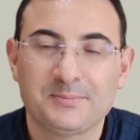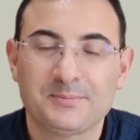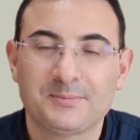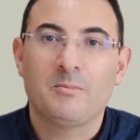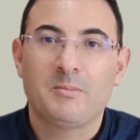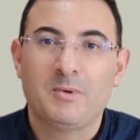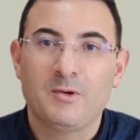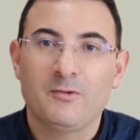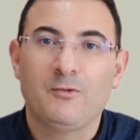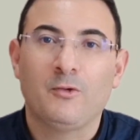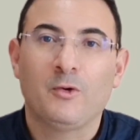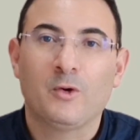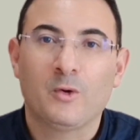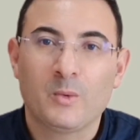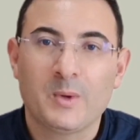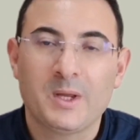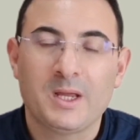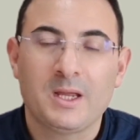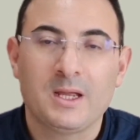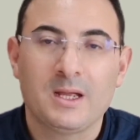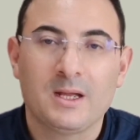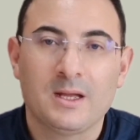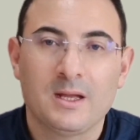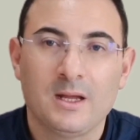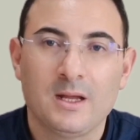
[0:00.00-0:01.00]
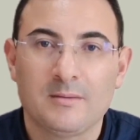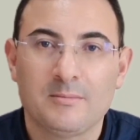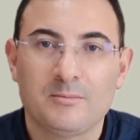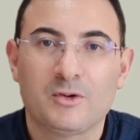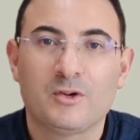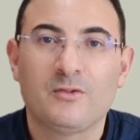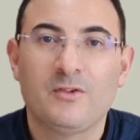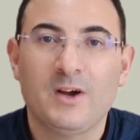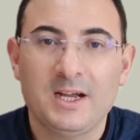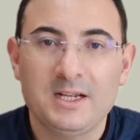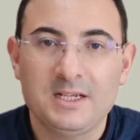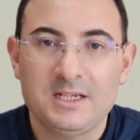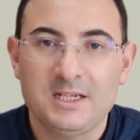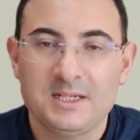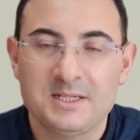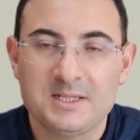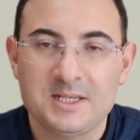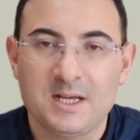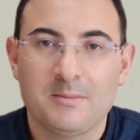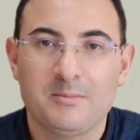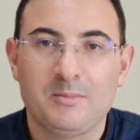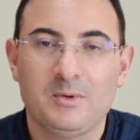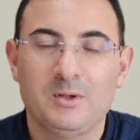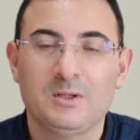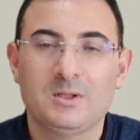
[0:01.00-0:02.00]
Before we provide
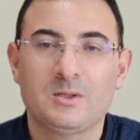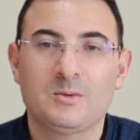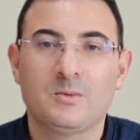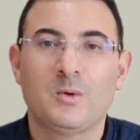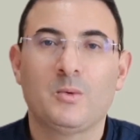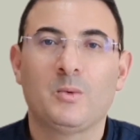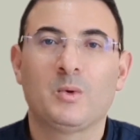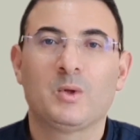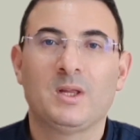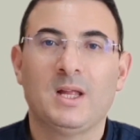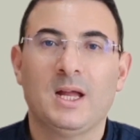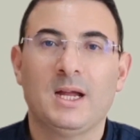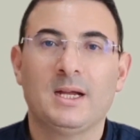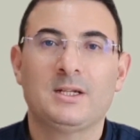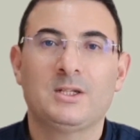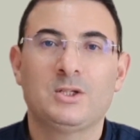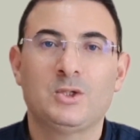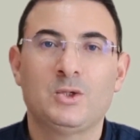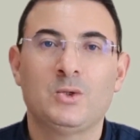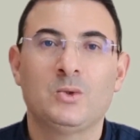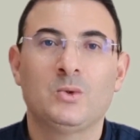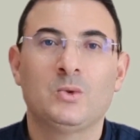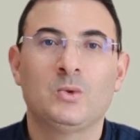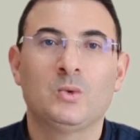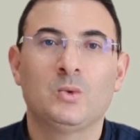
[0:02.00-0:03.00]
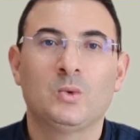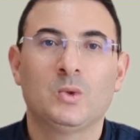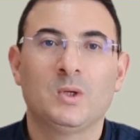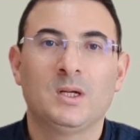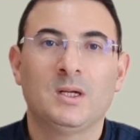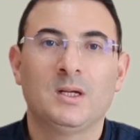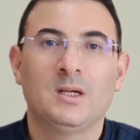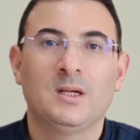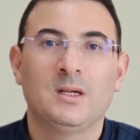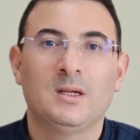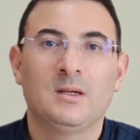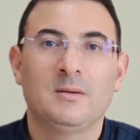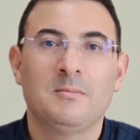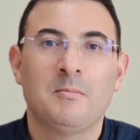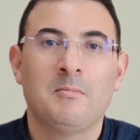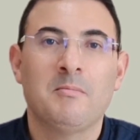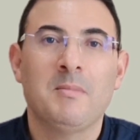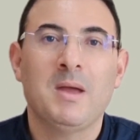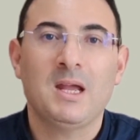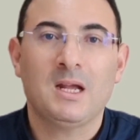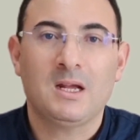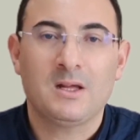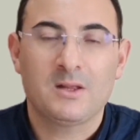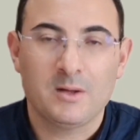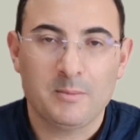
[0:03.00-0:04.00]
examples, we would like to
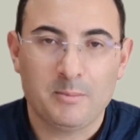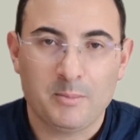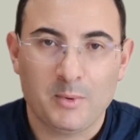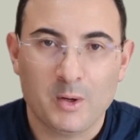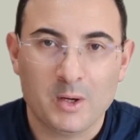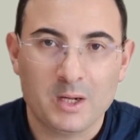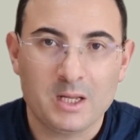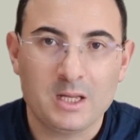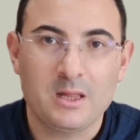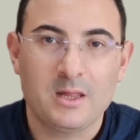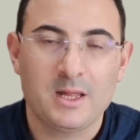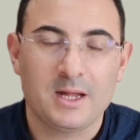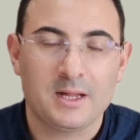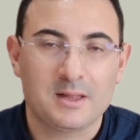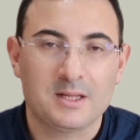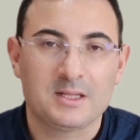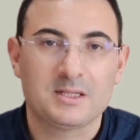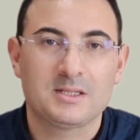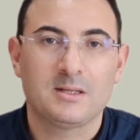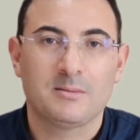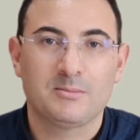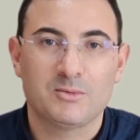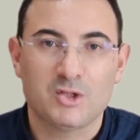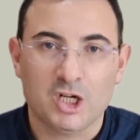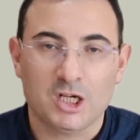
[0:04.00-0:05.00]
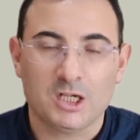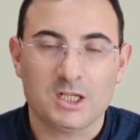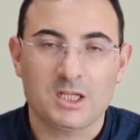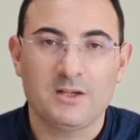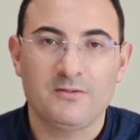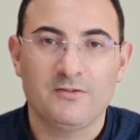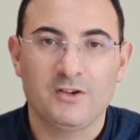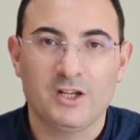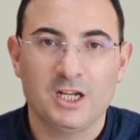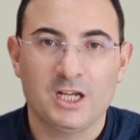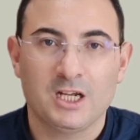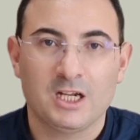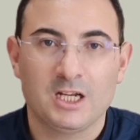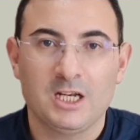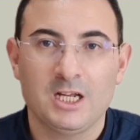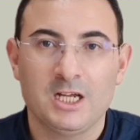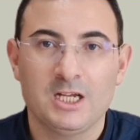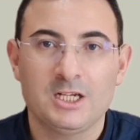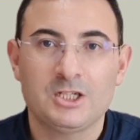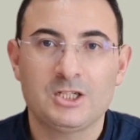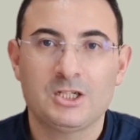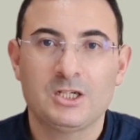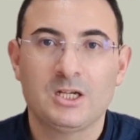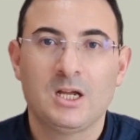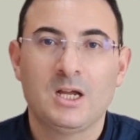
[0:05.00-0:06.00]
make the point that the subjunctive in
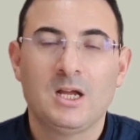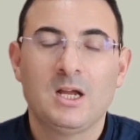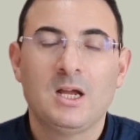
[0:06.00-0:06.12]
English